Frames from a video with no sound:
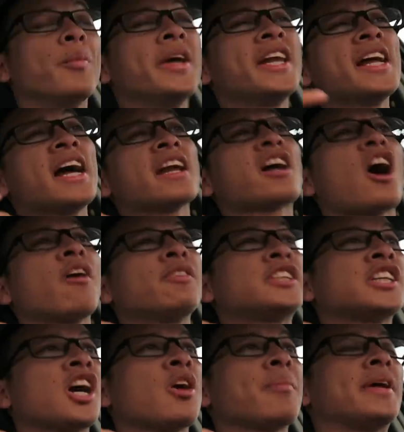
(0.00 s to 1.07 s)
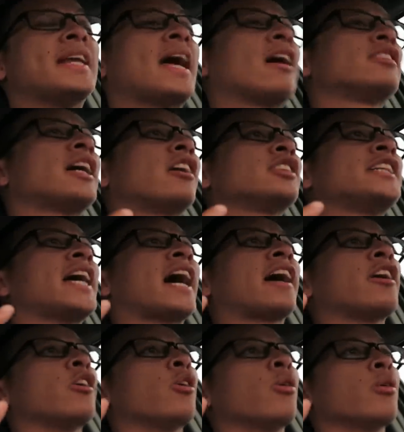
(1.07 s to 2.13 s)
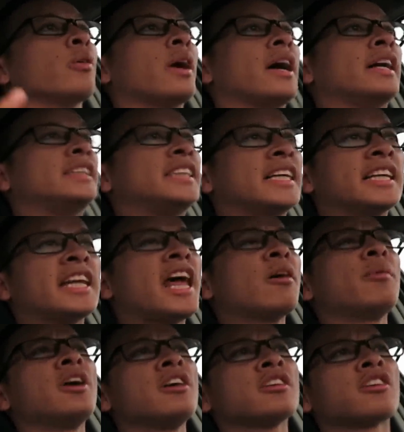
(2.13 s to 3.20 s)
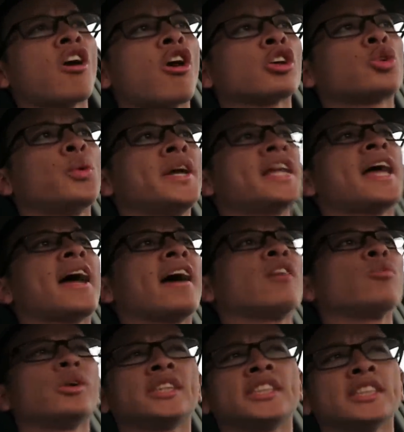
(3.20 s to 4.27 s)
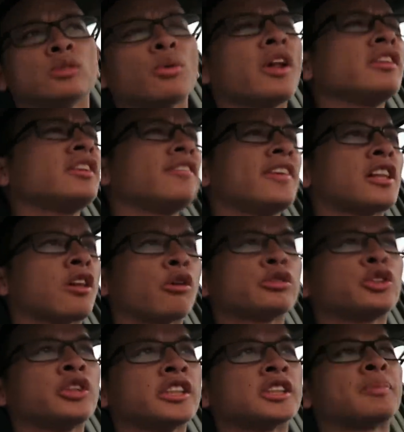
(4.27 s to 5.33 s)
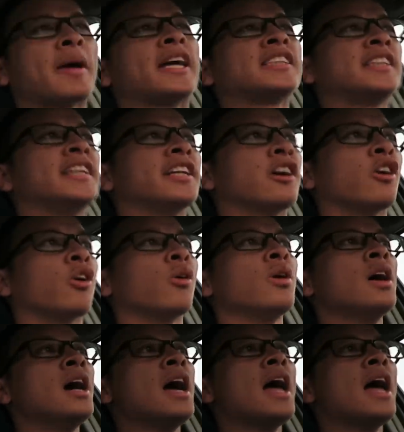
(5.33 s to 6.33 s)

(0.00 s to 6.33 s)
We're meeting at a coffee shop in downtown Seattle. It's in a neighborhood called Queen Anne, which is relatively close to the Space Needle.